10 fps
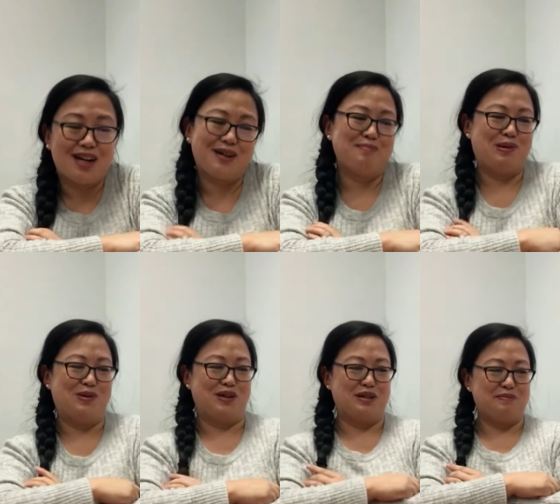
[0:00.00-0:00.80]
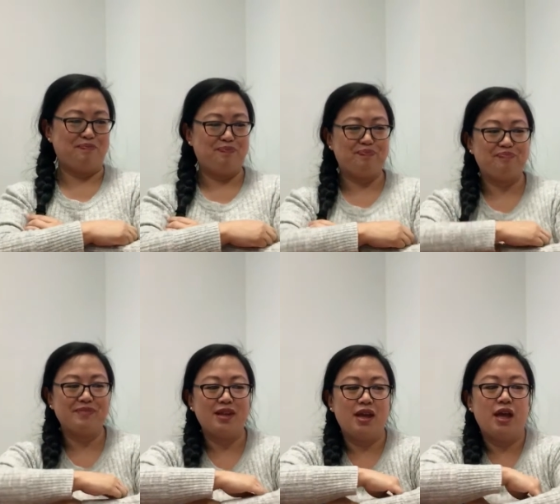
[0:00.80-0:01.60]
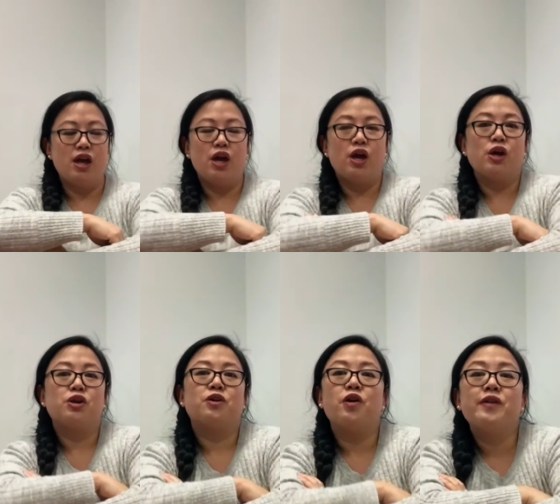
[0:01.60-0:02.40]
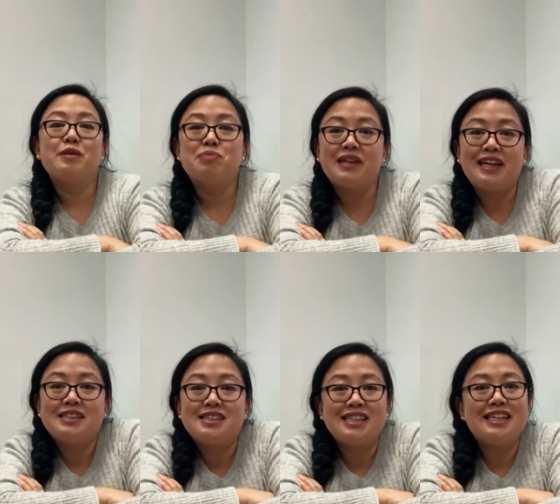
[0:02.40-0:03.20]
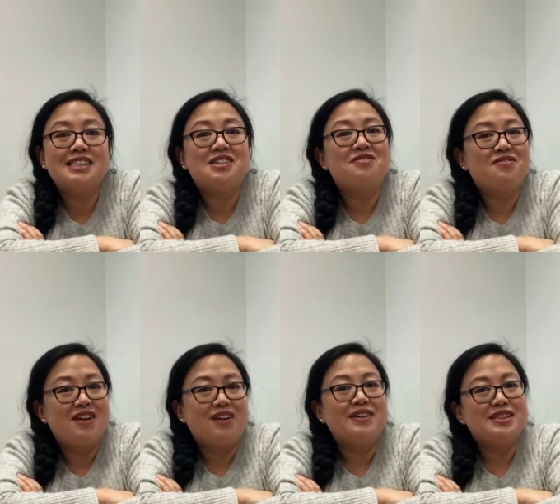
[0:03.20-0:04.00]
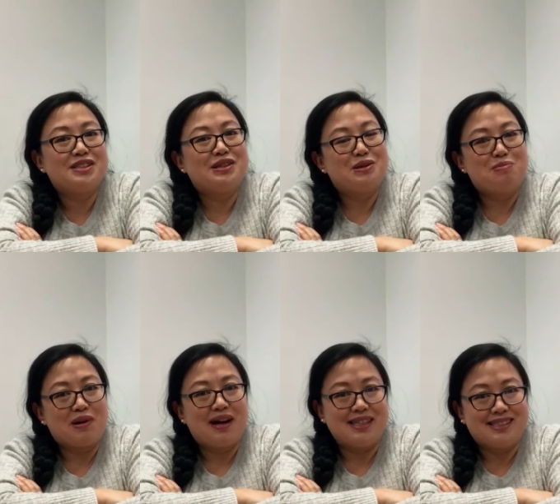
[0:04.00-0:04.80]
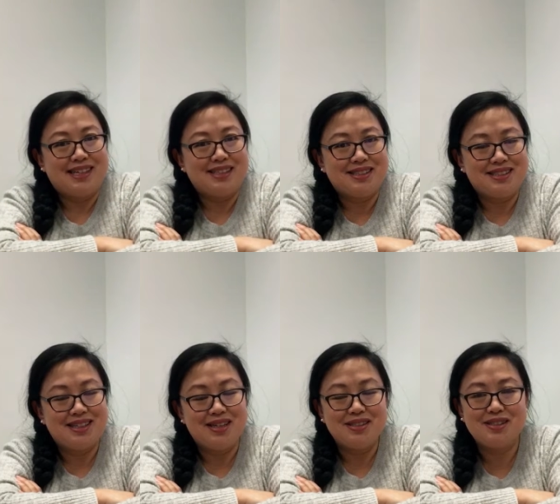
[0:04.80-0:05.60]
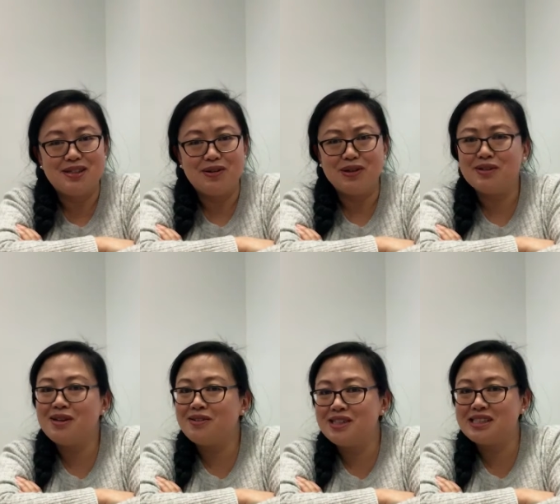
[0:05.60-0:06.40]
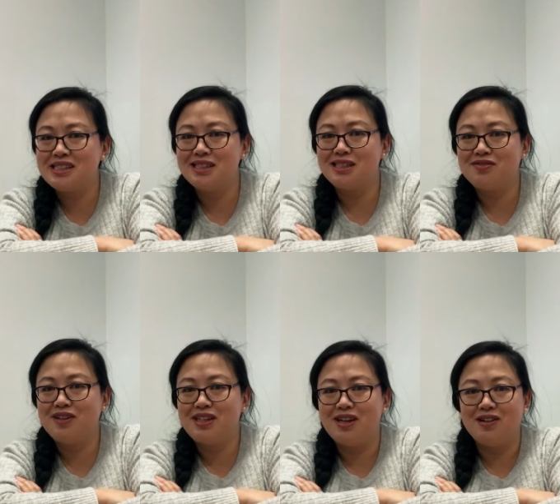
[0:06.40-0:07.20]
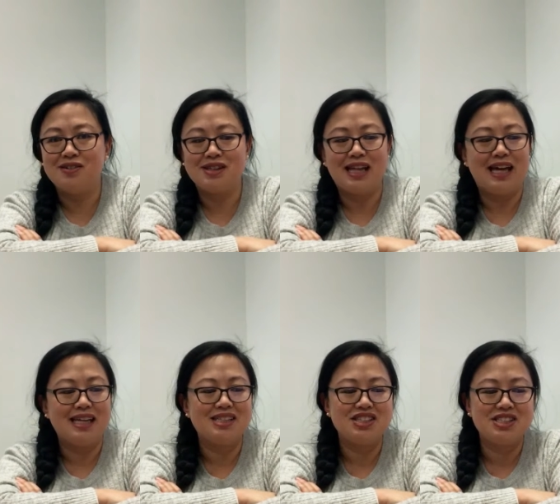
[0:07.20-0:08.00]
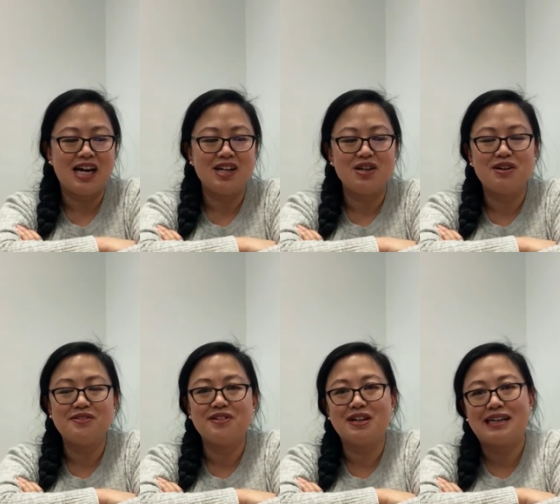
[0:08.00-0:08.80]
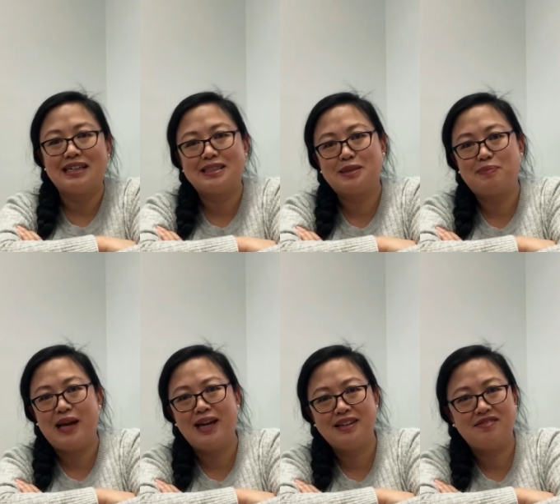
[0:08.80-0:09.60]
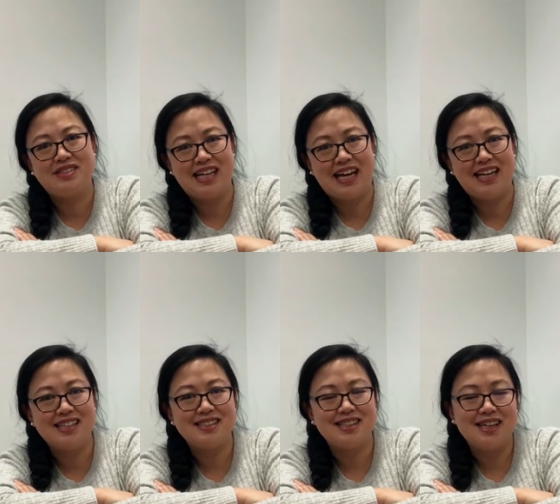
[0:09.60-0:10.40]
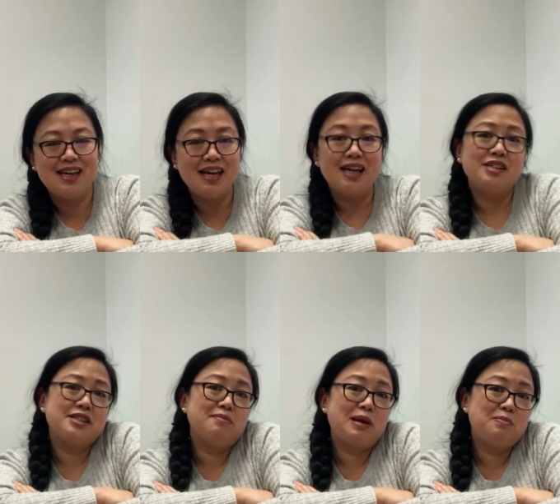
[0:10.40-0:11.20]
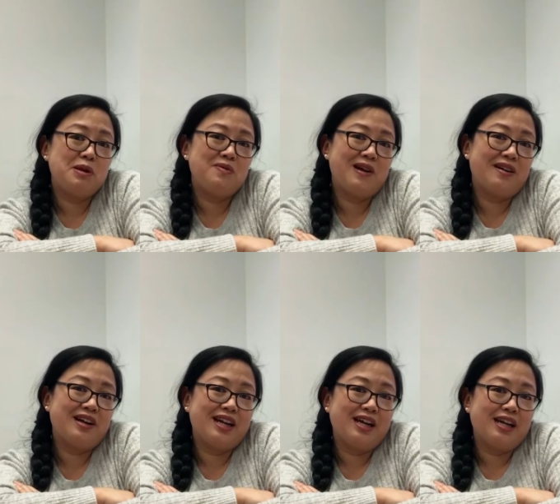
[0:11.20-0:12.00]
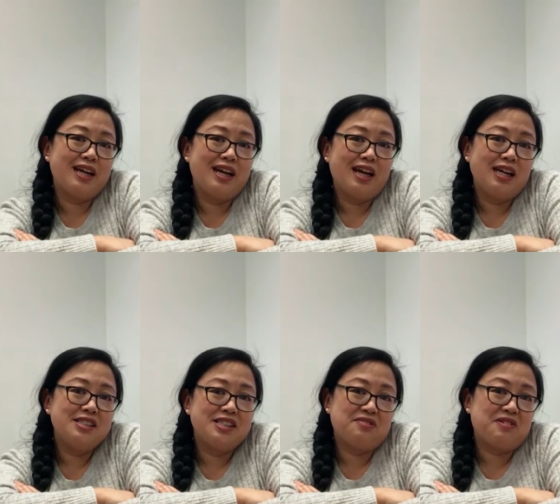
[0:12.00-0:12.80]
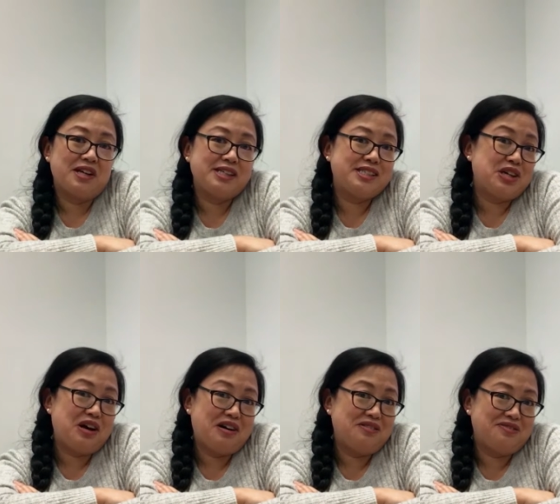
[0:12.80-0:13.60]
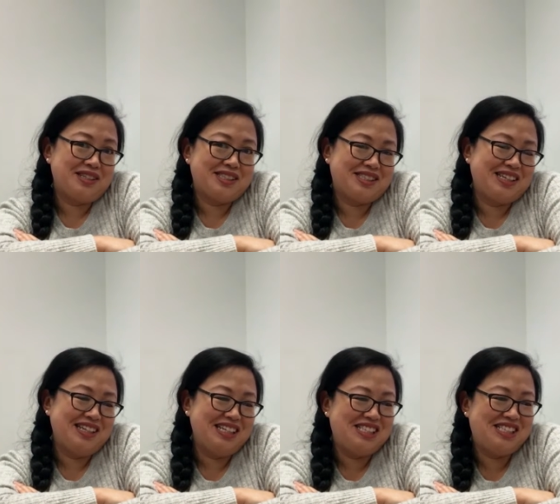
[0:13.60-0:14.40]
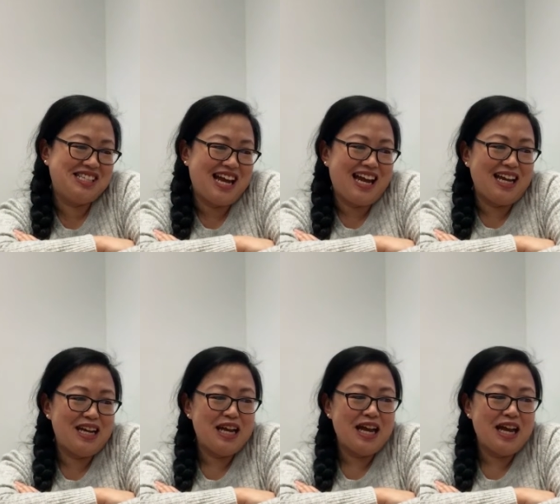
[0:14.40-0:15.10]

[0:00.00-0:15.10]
are born. Growing plants is a very slow process. So you'll notice in this video that it's shot over a span of days. Some might be wearing different outfits each day.